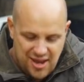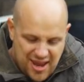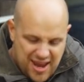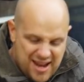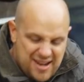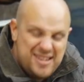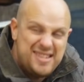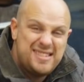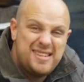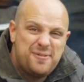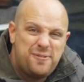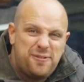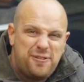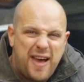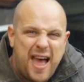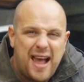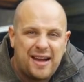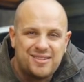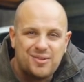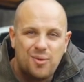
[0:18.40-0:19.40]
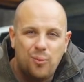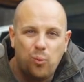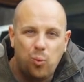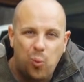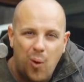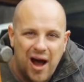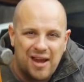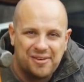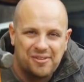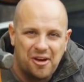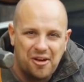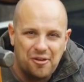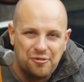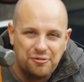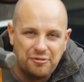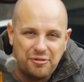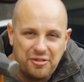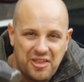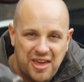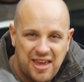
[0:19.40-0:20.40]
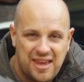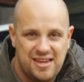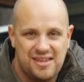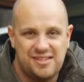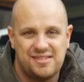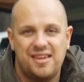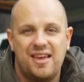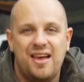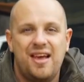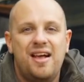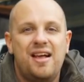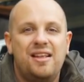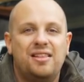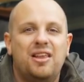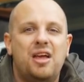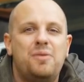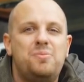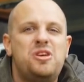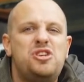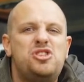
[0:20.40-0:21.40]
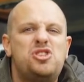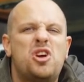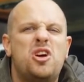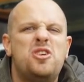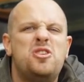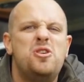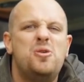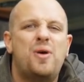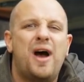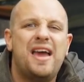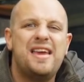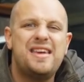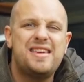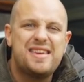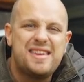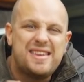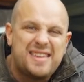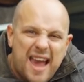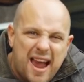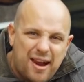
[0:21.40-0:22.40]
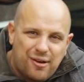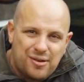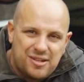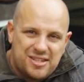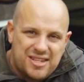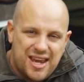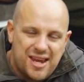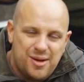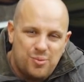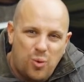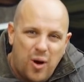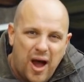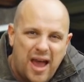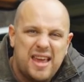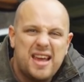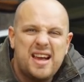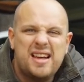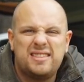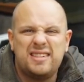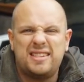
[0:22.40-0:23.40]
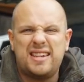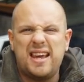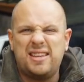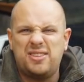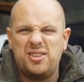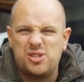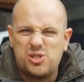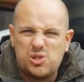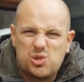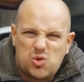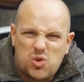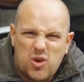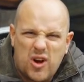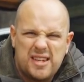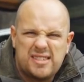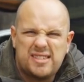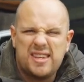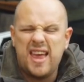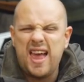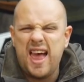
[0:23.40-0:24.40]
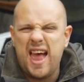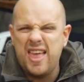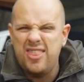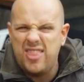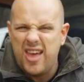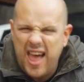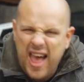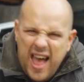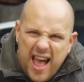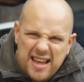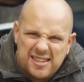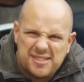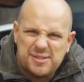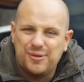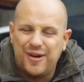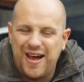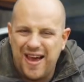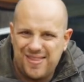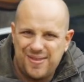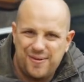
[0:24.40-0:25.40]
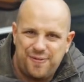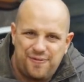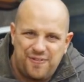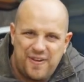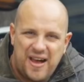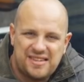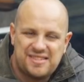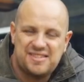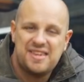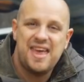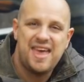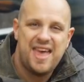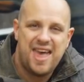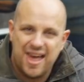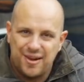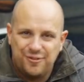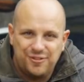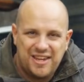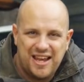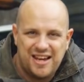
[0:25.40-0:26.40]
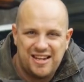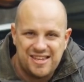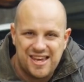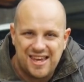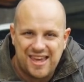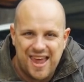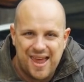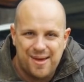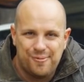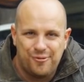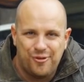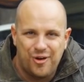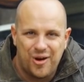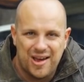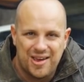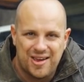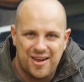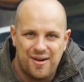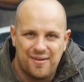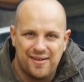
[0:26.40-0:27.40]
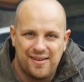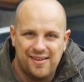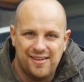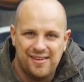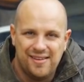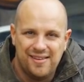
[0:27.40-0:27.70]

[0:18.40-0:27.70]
It is in fact one of these. Let me show you a guaranteed way to take the stress and the hassle and the fuss out of getting your campfire going.